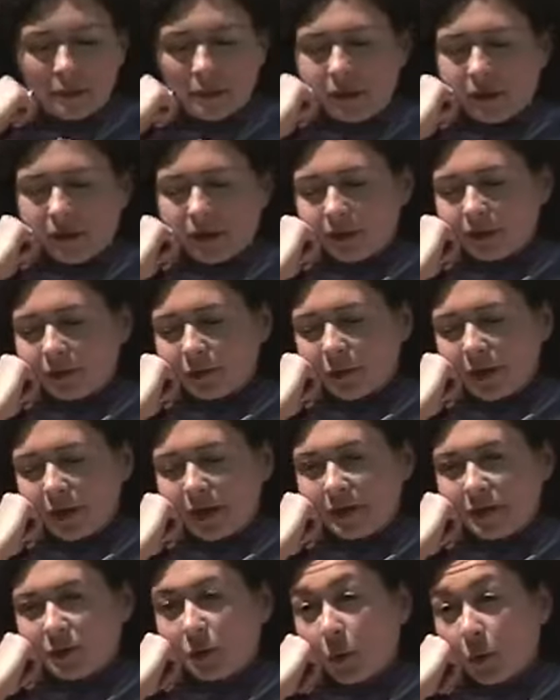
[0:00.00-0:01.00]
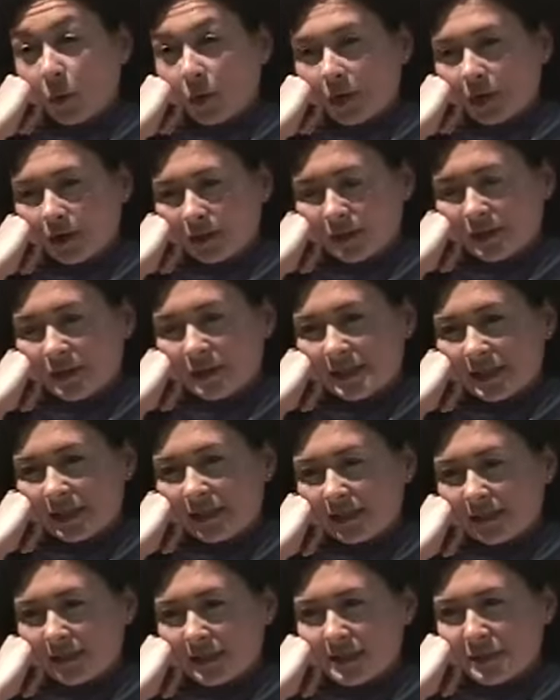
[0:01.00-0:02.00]
people are quite annoyed, to say
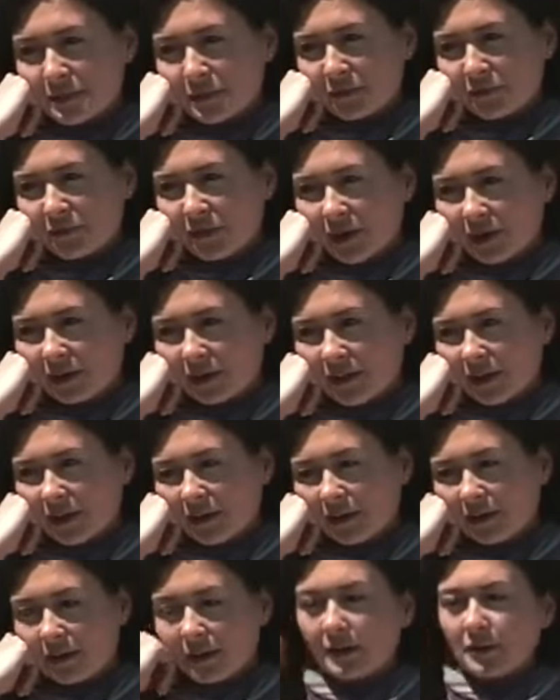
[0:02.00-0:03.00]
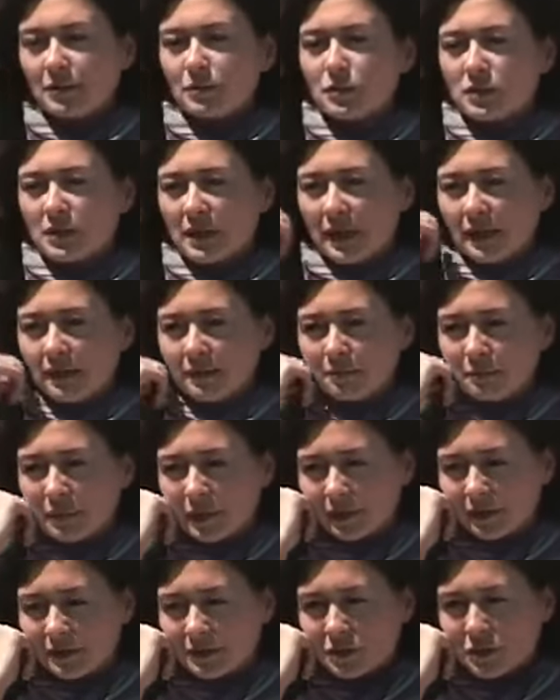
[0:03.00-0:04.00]
the least, with the fact that, like you say,
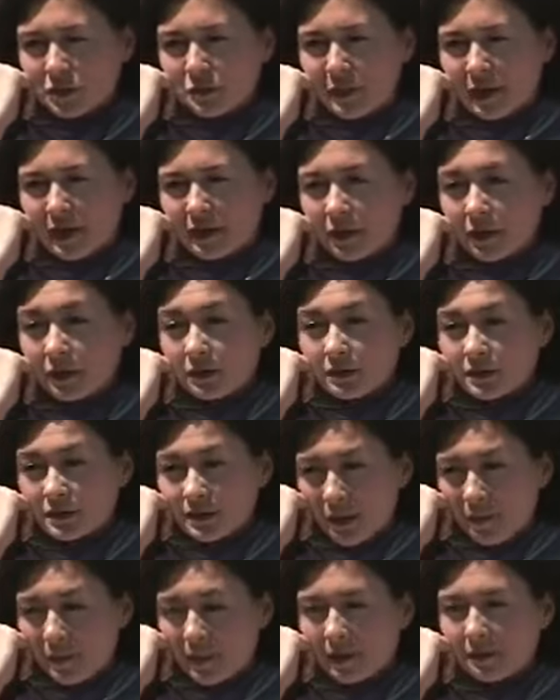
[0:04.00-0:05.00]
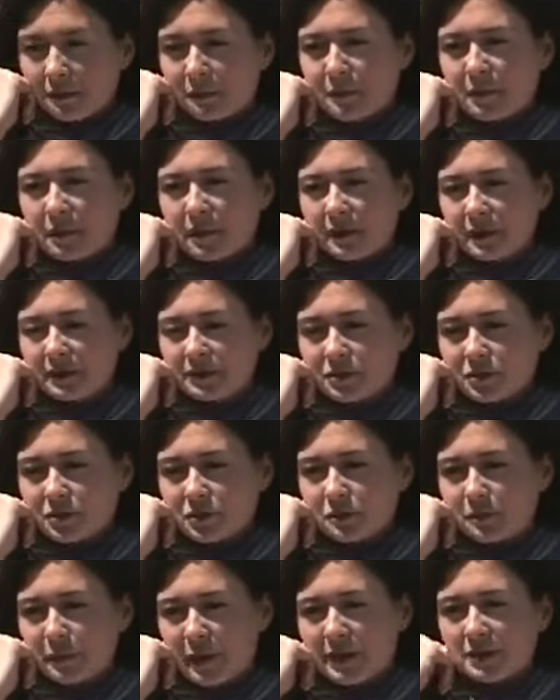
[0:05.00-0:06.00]
millions are spent on a summit, billions are
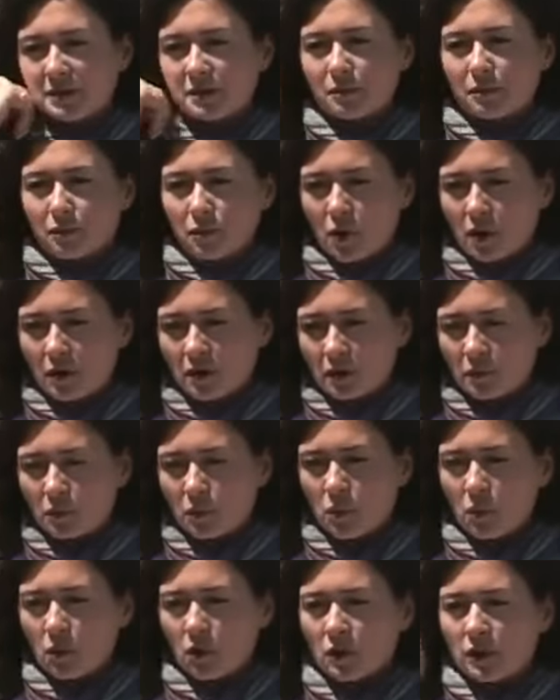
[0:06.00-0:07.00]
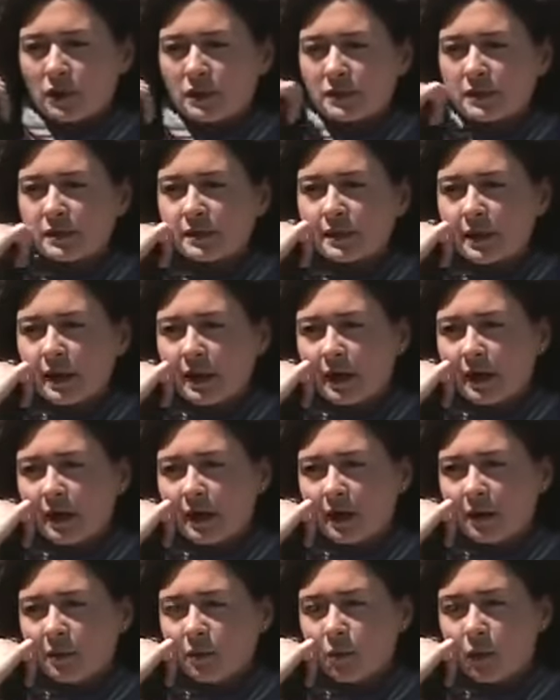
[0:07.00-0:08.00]
spent abroad on wars,
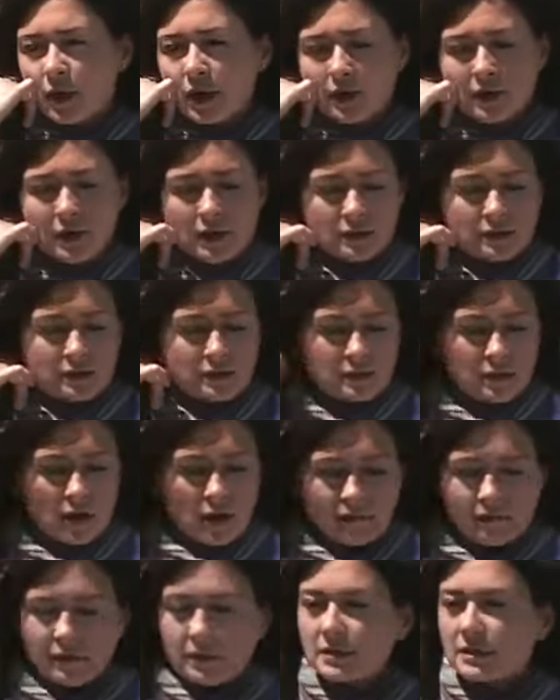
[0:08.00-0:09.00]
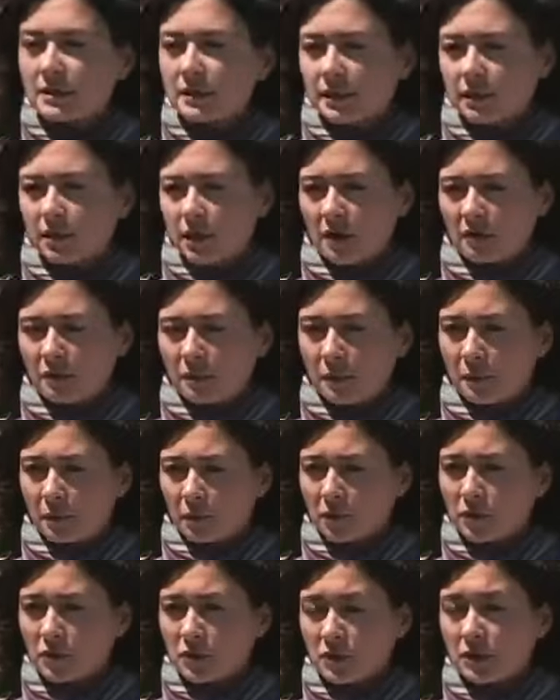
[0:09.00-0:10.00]
whereas, obviously, a lot of
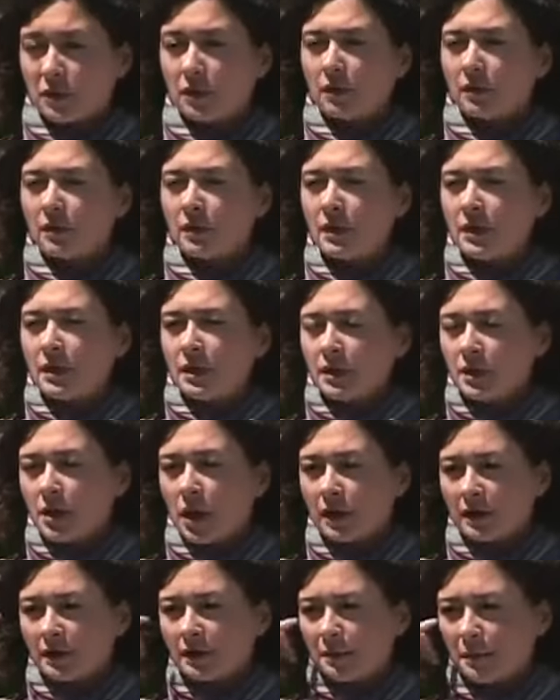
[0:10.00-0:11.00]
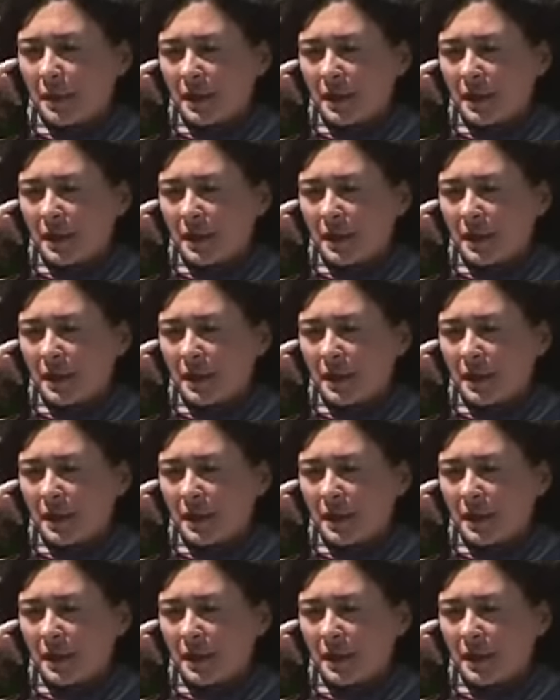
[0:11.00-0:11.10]
people are still not